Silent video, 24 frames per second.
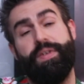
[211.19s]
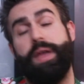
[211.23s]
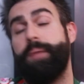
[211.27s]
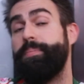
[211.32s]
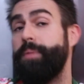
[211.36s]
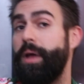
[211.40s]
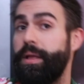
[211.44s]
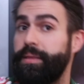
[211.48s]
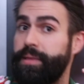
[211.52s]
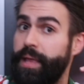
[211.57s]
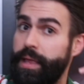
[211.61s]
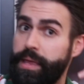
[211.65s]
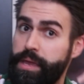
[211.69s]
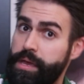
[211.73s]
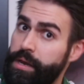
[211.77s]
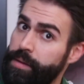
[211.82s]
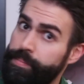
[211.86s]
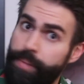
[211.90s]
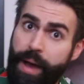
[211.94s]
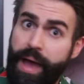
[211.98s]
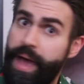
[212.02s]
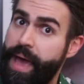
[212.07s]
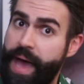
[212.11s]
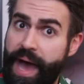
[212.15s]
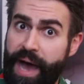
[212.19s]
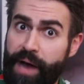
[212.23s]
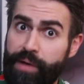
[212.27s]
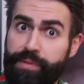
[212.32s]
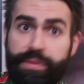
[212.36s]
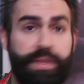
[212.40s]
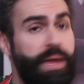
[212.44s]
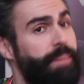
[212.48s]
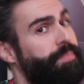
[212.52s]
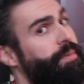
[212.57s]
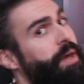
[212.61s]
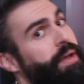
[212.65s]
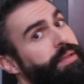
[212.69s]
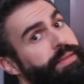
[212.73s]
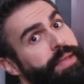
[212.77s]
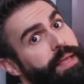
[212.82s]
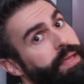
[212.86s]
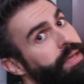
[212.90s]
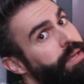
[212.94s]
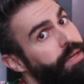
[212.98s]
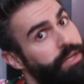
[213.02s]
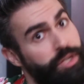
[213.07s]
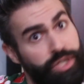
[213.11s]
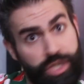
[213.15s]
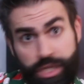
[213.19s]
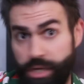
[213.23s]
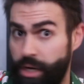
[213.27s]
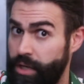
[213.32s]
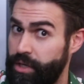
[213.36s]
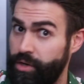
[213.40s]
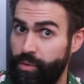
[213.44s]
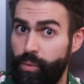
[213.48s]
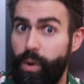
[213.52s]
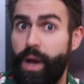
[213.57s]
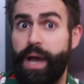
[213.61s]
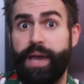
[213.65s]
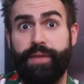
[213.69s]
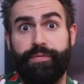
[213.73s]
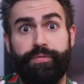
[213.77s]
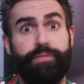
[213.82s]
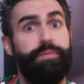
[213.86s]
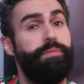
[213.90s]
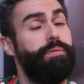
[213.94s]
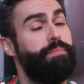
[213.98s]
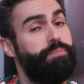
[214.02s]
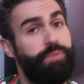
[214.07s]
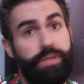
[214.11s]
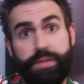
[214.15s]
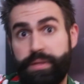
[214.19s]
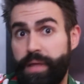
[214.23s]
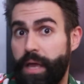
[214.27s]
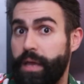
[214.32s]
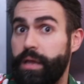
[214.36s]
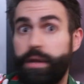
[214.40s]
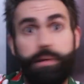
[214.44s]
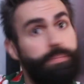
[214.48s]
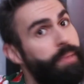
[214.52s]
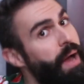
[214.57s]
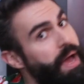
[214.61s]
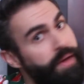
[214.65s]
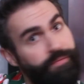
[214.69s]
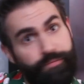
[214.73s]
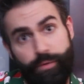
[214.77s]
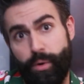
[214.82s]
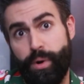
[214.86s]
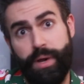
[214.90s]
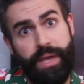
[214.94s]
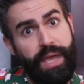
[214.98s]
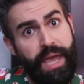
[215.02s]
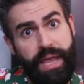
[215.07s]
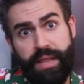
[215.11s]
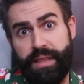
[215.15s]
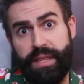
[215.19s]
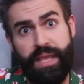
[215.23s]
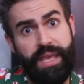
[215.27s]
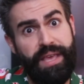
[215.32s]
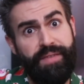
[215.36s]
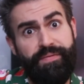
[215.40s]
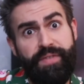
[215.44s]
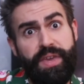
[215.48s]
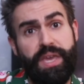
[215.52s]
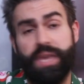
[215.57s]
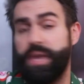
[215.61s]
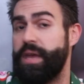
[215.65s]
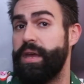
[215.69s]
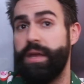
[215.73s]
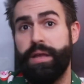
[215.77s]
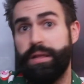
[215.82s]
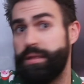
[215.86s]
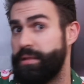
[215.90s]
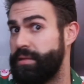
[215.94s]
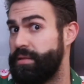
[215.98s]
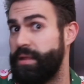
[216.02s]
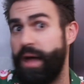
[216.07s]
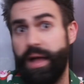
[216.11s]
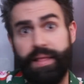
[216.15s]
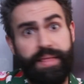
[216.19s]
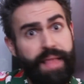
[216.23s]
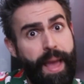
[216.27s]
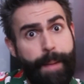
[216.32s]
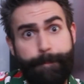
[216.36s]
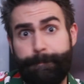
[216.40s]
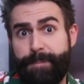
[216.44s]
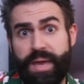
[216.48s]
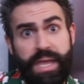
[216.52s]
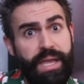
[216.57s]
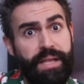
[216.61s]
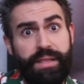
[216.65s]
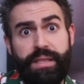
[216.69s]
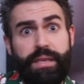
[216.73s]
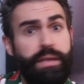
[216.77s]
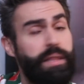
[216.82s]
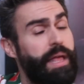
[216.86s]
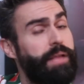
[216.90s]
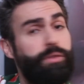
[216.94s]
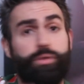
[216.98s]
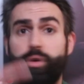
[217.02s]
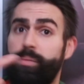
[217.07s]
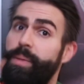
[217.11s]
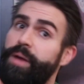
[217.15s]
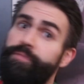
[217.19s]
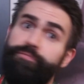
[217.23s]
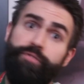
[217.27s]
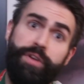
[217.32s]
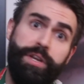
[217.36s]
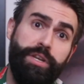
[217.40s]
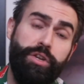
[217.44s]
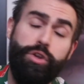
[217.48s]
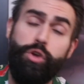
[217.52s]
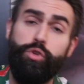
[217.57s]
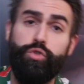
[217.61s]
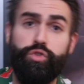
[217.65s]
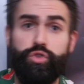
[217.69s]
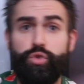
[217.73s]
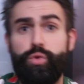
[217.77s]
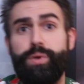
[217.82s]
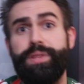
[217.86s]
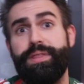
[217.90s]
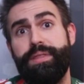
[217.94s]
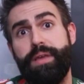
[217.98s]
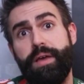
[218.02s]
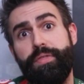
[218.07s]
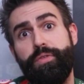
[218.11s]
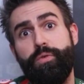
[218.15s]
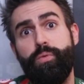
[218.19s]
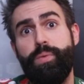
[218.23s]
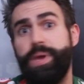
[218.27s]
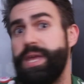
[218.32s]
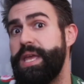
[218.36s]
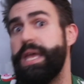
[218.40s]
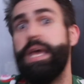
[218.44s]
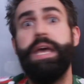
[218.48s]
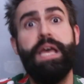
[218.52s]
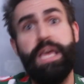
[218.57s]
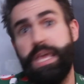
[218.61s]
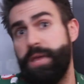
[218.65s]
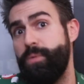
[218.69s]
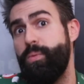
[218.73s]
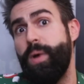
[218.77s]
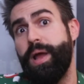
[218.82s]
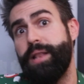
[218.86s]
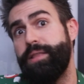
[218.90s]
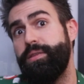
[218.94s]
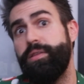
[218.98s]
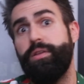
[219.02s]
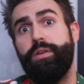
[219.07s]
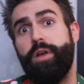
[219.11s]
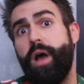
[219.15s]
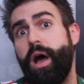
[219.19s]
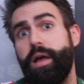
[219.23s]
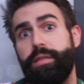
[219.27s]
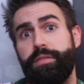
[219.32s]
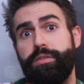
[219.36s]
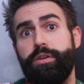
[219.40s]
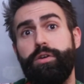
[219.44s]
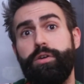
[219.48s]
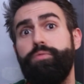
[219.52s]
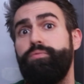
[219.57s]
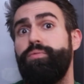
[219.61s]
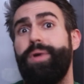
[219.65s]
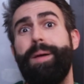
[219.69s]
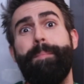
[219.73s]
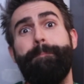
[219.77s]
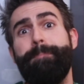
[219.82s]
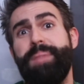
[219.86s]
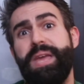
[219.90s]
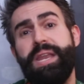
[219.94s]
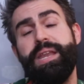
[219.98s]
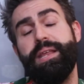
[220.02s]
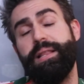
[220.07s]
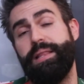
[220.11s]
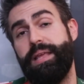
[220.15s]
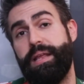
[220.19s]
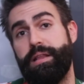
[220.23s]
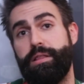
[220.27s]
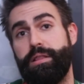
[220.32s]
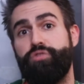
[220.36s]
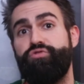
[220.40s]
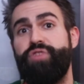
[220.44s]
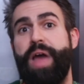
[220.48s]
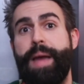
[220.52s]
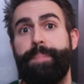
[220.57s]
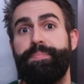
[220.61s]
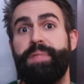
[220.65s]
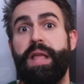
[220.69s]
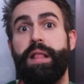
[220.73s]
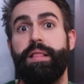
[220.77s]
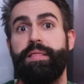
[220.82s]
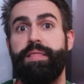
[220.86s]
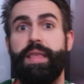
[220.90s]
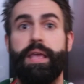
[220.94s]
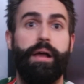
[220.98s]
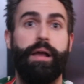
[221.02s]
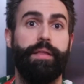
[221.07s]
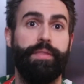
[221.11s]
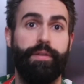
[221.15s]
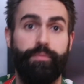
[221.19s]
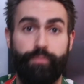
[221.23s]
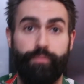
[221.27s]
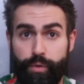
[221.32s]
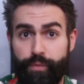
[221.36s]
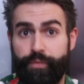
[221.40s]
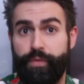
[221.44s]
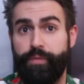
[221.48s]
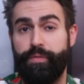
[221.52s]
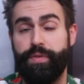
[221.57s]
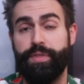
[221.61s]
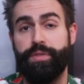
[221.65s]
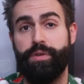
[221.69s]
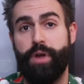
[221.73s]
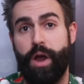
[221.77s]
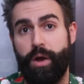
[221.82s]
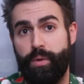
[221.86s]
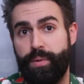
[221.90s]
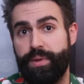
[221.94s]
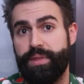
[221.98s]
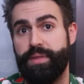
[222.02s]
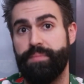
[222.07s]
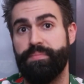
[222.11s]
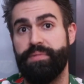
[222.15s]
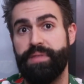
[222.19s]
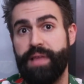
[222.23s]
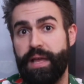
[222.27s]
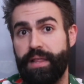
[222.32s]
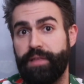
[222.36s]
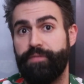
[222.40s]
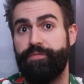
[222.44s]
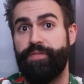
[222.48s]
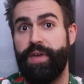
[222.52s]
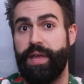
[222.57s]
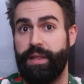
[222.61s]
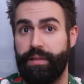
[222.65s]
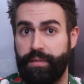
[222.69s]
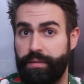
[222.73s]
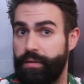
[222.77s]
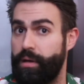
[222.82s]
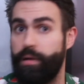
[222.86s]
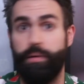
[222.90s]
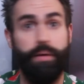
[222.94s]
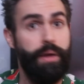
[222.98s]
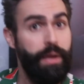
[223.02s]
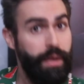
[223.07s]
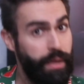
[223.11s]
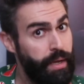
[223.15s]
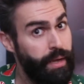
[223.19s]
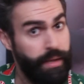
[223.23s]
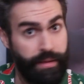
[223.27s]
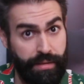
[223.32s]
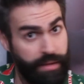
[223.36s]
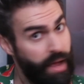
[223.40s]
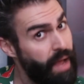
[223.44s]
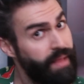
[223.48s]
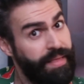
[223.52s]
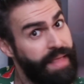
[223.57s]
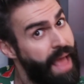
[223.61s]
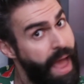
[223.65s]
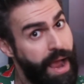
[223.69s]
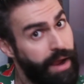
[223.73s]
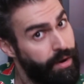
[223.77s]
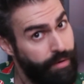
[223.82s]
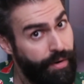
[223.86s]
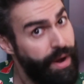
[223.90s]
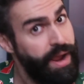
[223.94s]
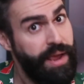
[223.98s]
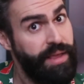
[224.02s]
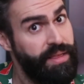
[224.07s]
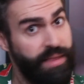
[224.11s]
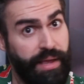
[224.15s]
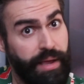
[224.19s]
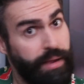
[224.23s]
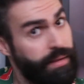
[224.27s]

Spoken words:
I'm not telling you to buy a house. I'm not telling you to cheat on your wife. I'm just telling you to buy a 4K TV. It's not that big a deal. I told my friend to go do it the other week. He went to Costco immediately and strapped that thing on the roof of his car with some cellophane. So it's not that crazy.